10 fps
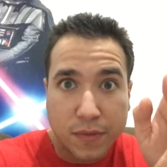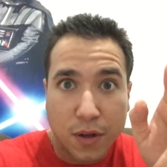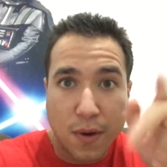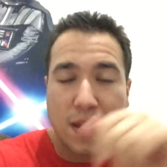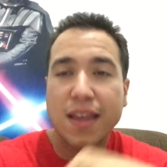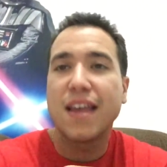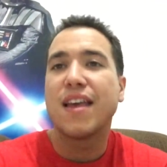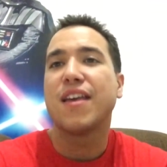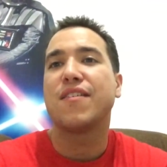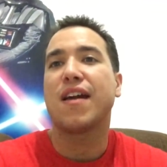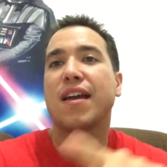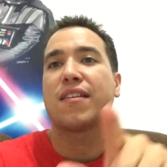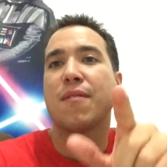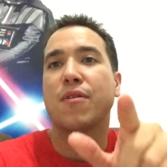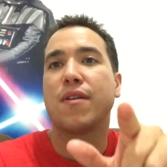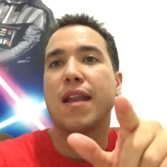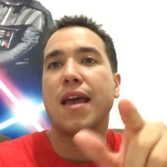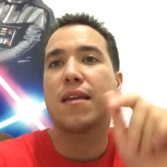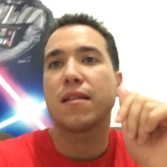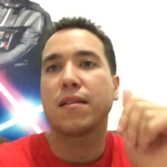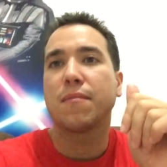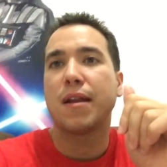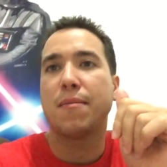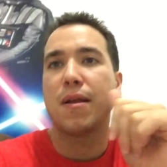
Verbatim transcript: All right, you guys have a good night, many